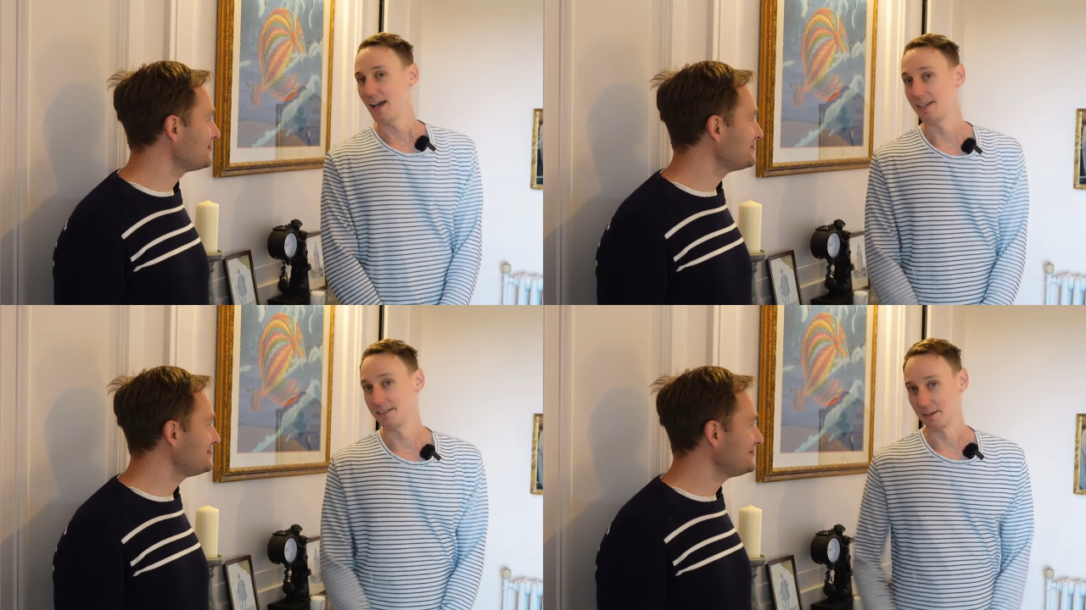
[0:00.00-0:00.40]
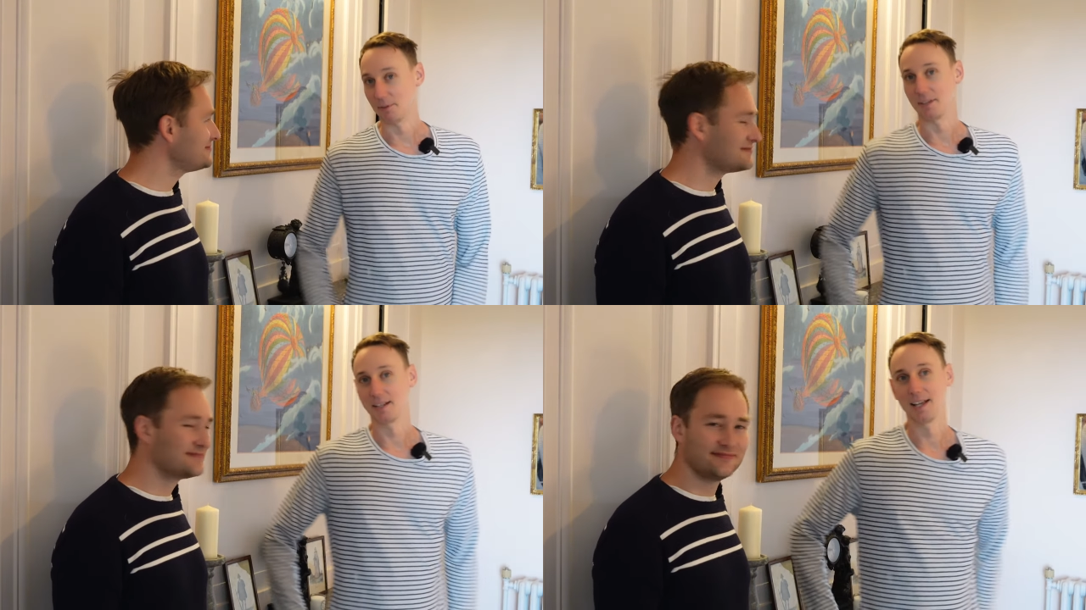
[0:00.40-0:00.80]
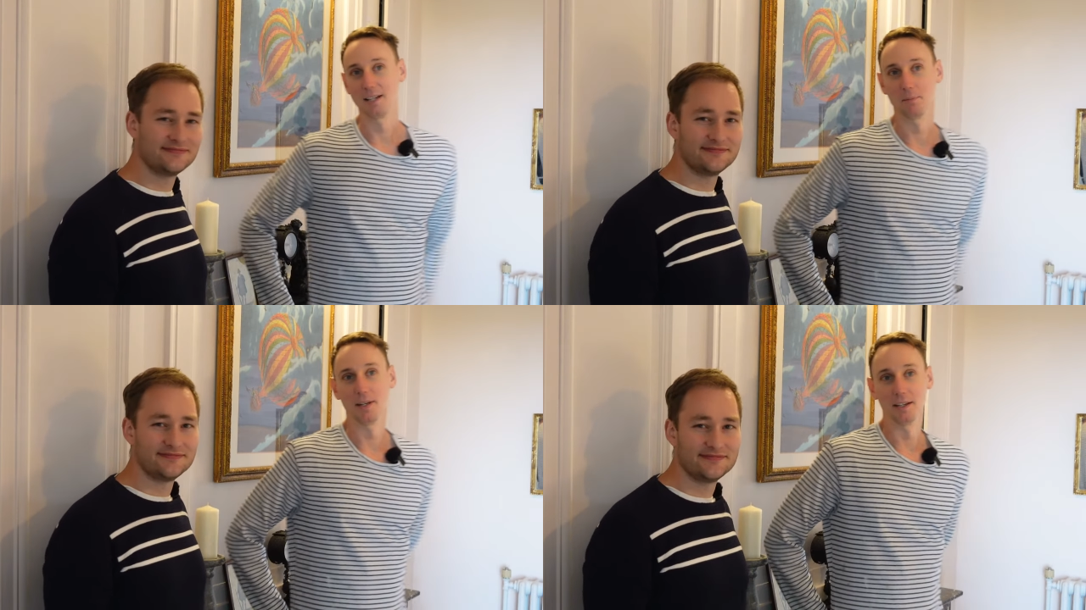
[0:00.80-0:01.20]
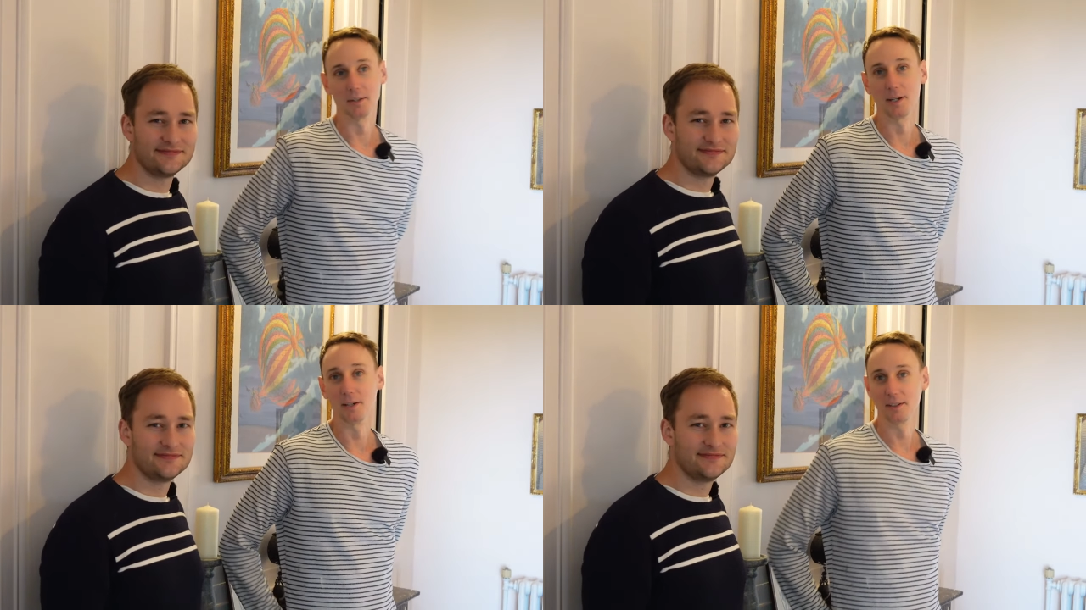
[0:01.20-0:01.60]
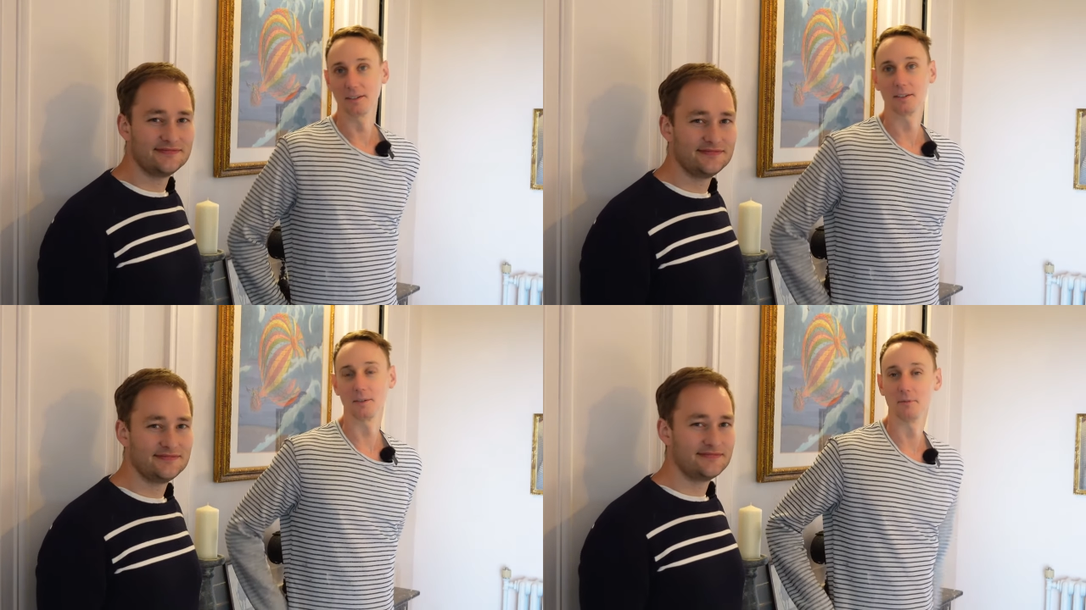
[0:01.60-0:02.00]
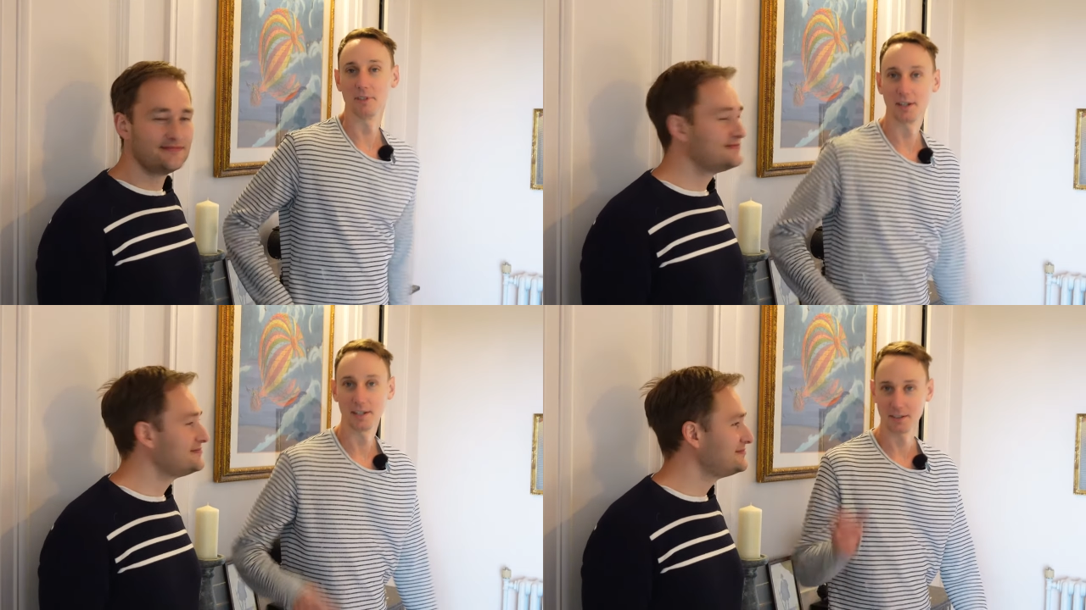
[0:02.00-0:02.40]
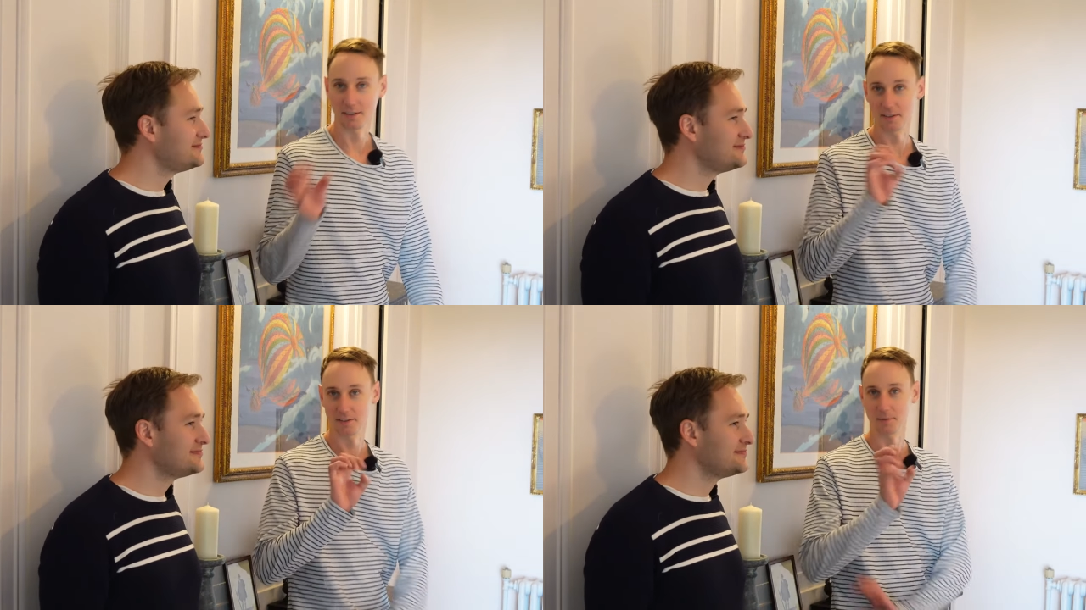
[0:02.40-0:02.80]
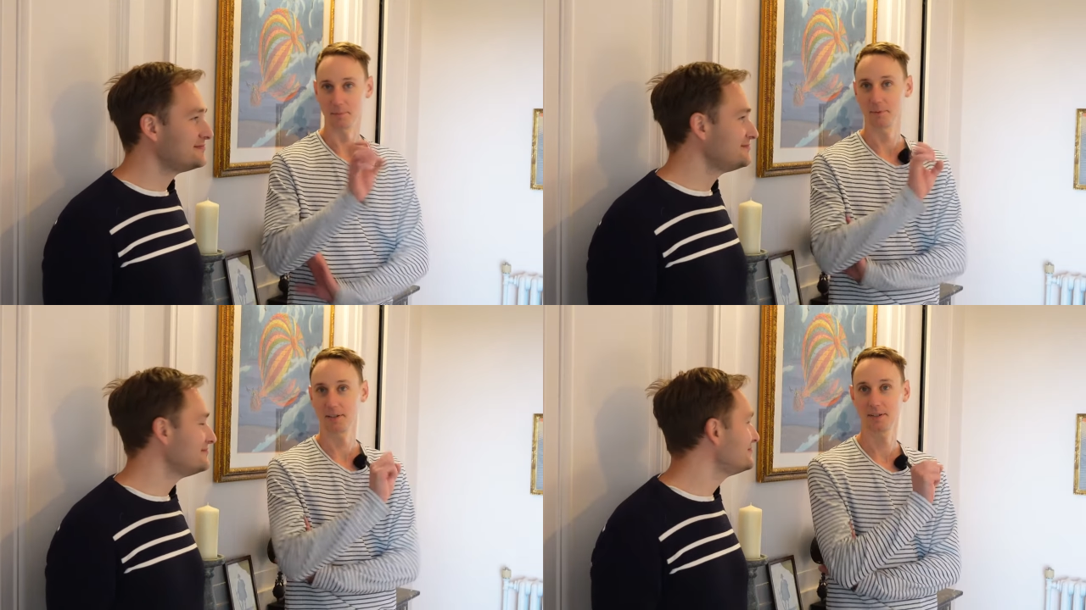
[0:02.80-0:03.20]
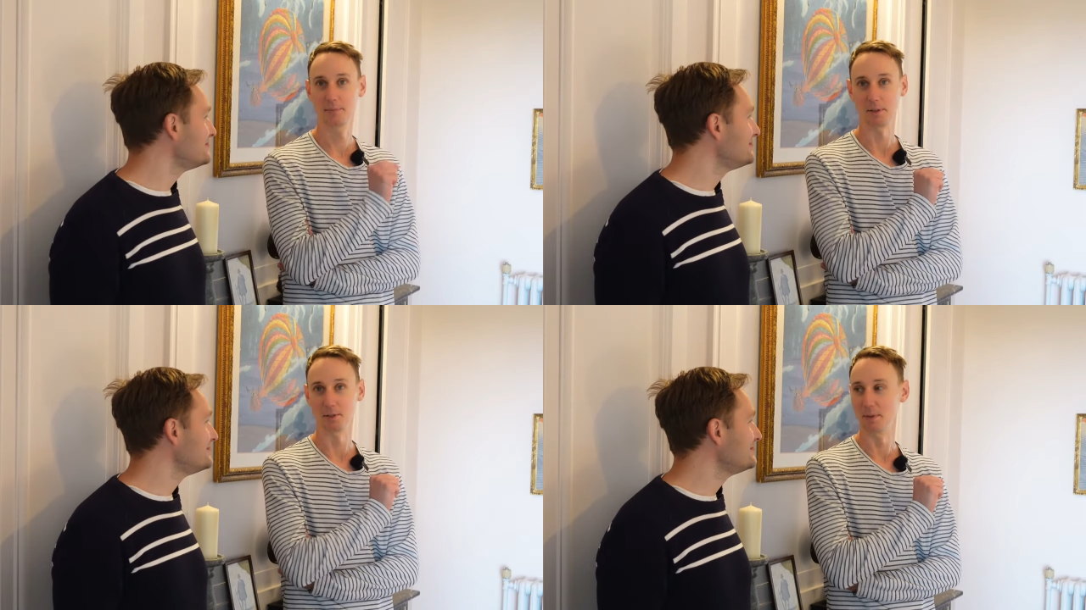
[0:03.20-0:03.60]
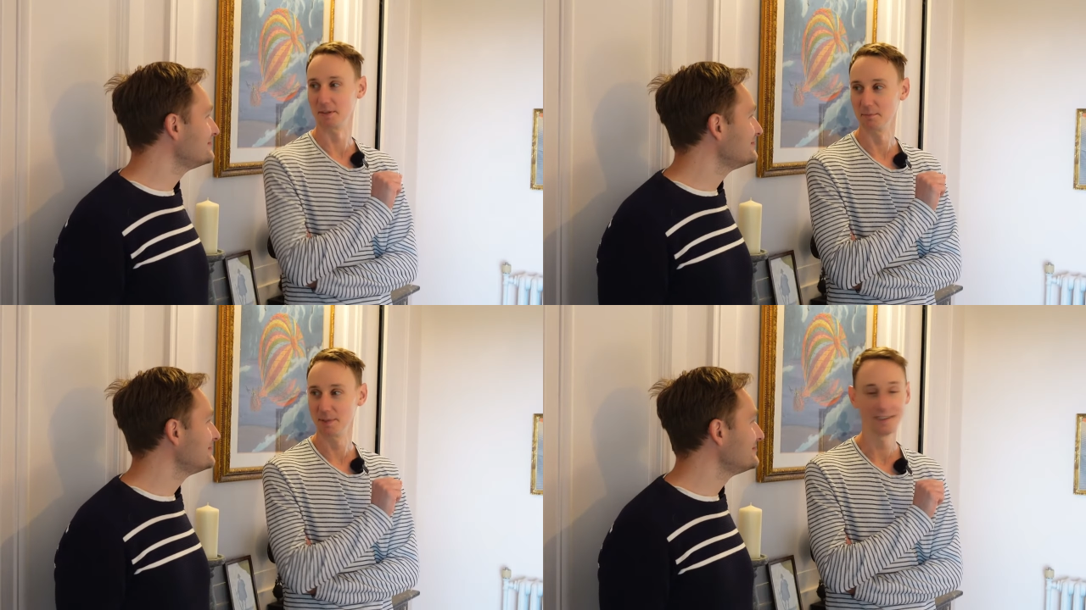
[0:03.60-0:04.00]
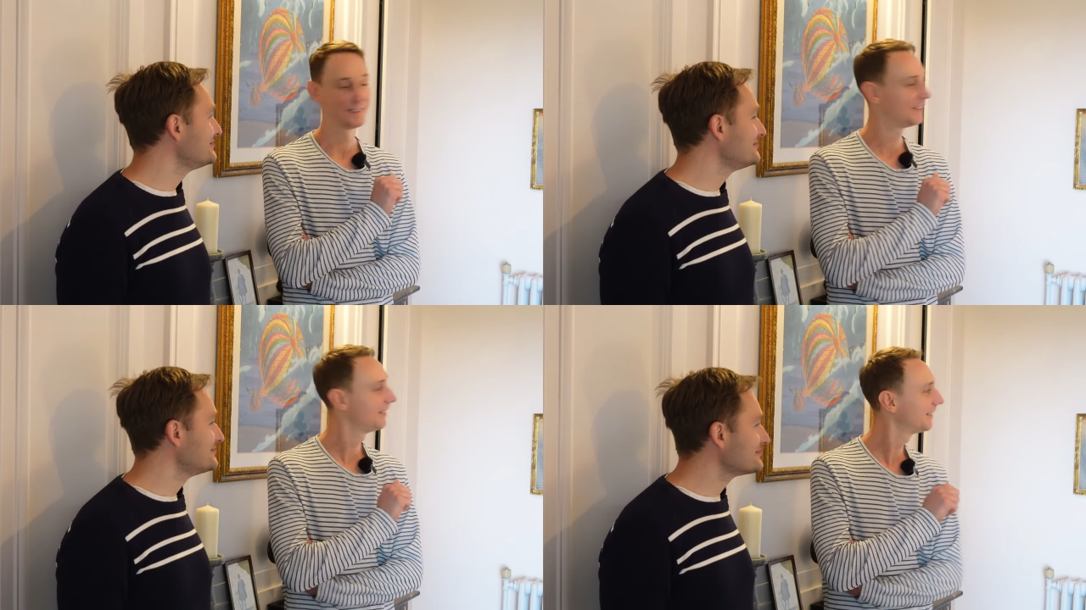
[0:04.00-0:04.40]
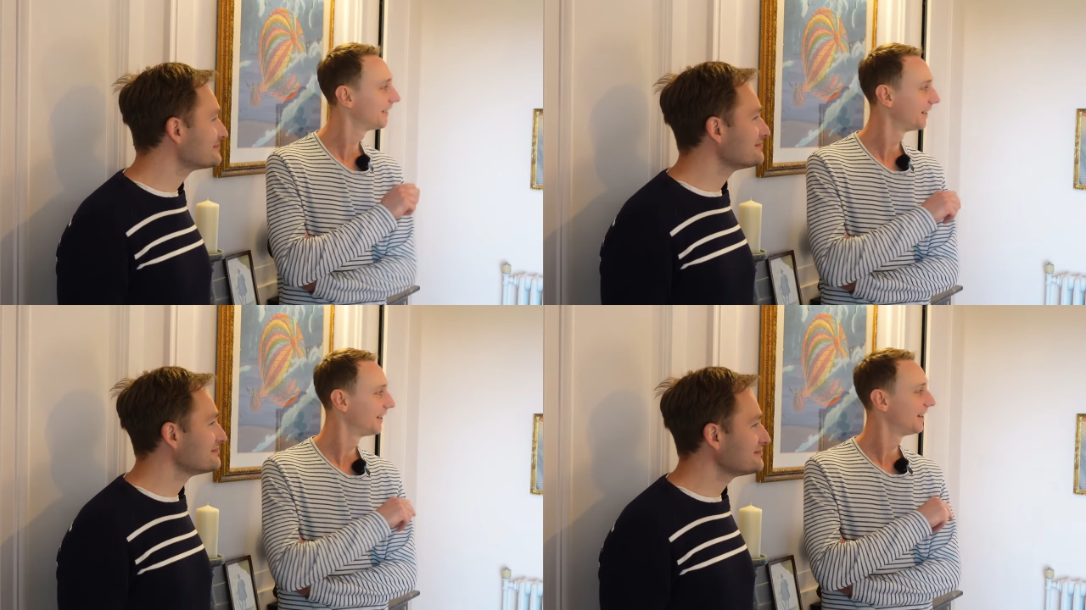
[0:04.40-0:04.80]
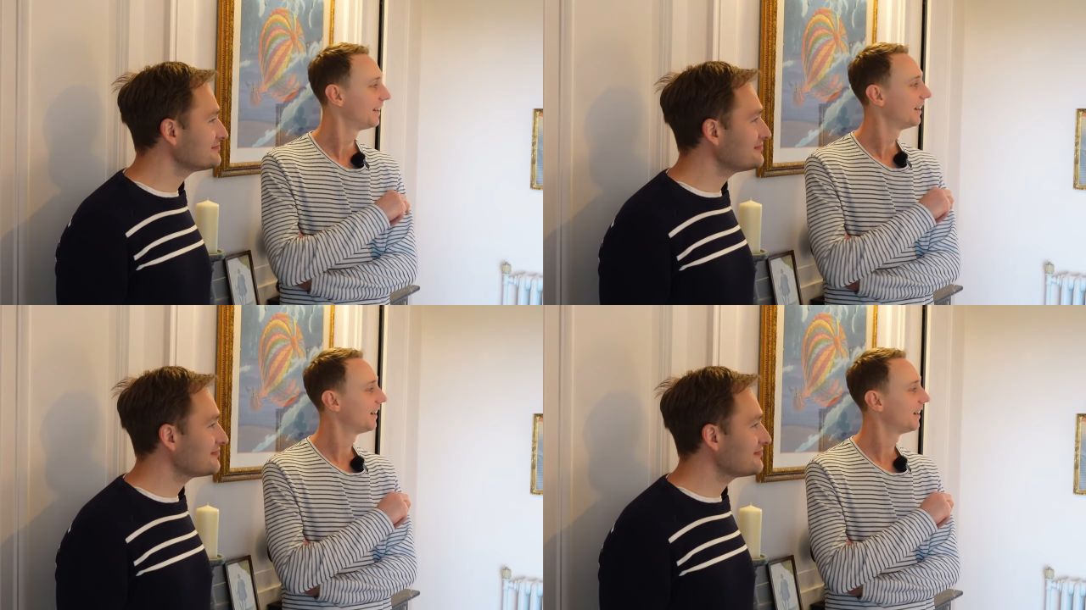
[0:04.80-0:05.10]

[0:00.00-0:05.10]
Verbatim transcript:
Speaker 1: Age that one again a bit as well, just some varnish and some special bits and pieces. Mm.